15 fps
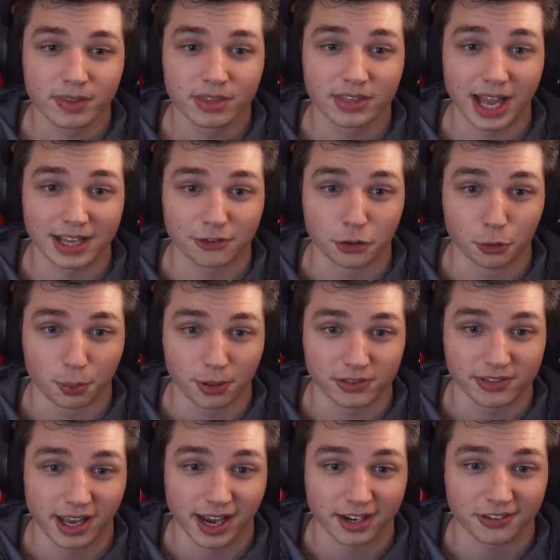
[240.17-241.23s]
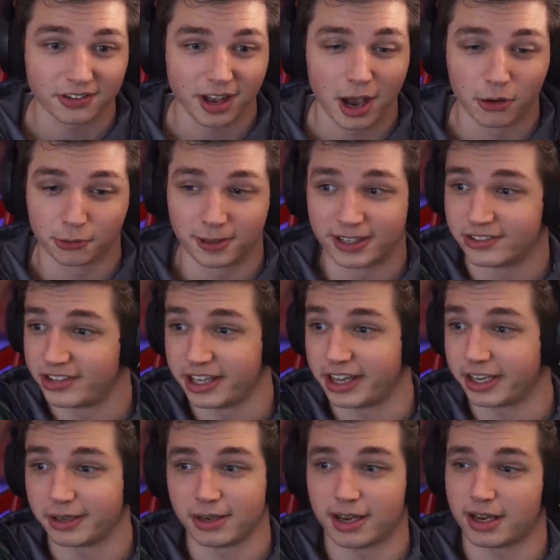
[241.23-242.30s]
That's who protects. I was about to say they
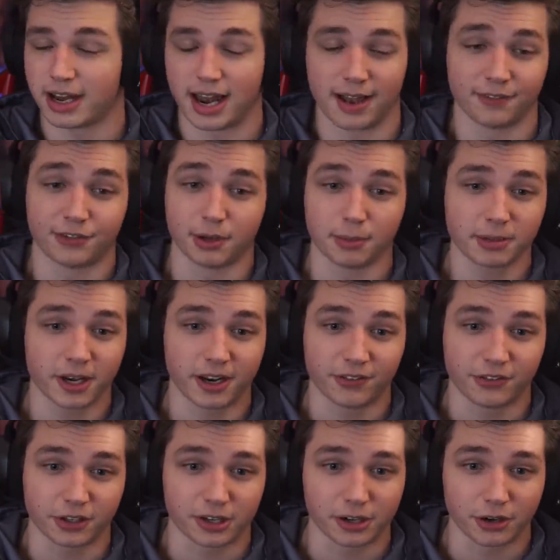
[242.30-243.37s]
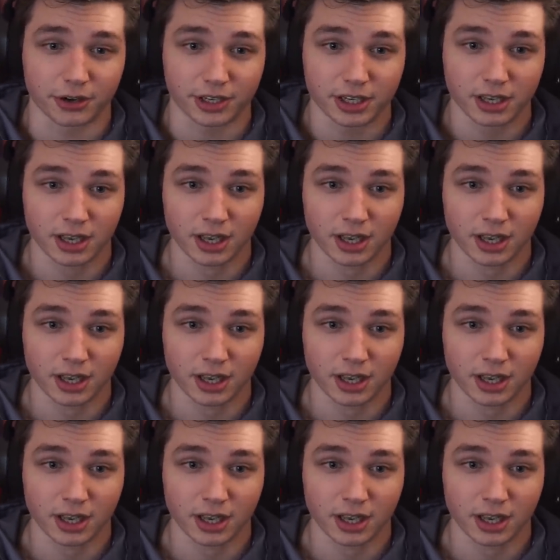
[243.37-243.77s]
get, they gotta have some kind of security.